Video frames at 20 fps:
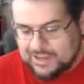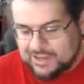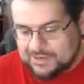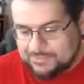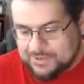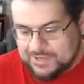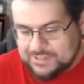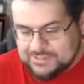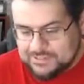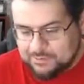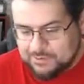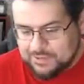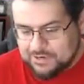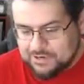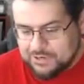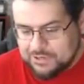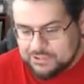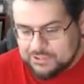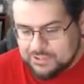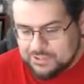depends on whether
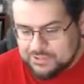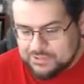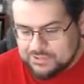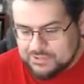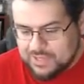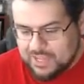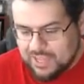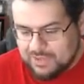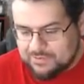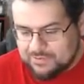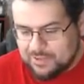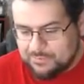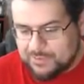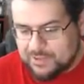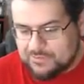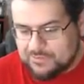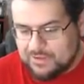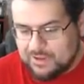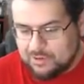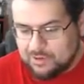you choose to have E M P
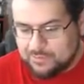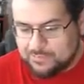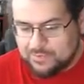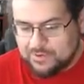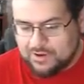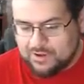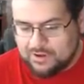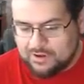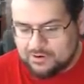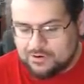follow-up or not.